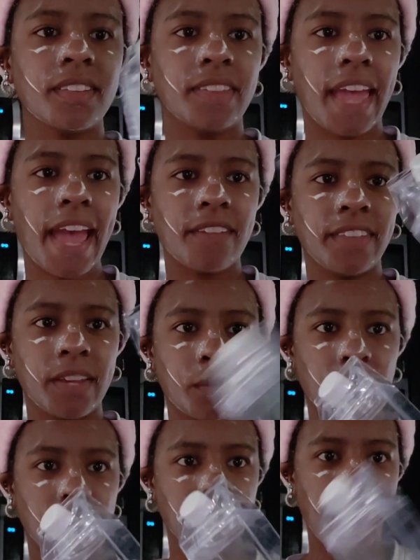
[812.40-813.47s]
they had
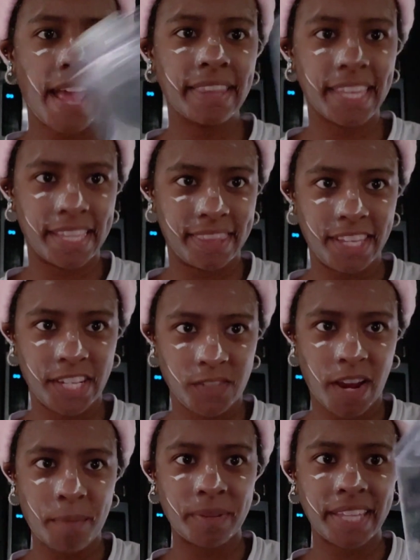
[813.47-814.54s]
like these,
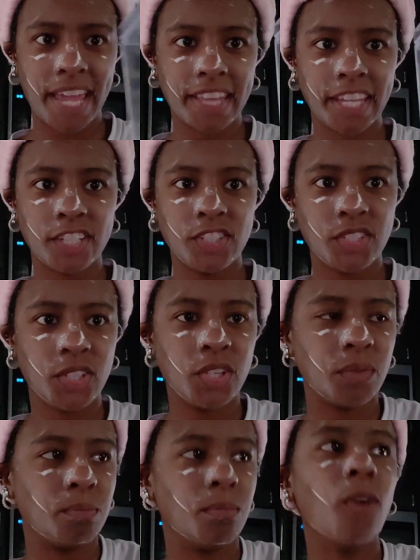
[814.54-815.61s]
right? But they had like
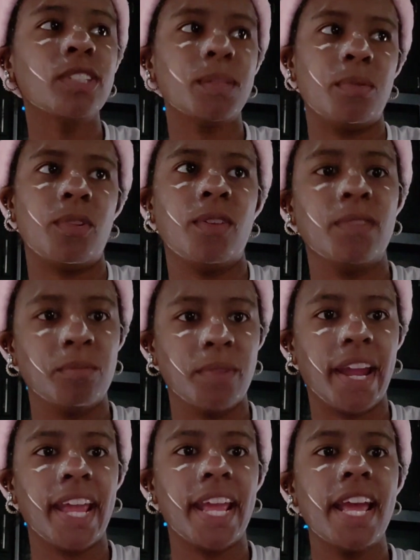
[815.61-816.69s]
multiple of them,
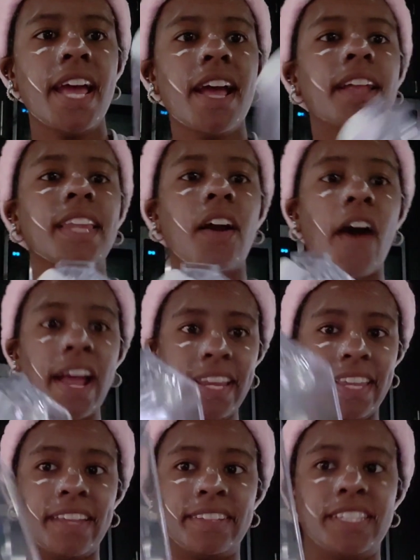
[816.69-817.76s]
right? Now I
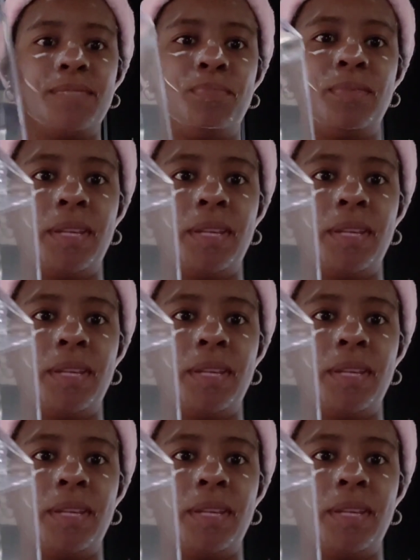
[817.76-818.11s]
didn't get this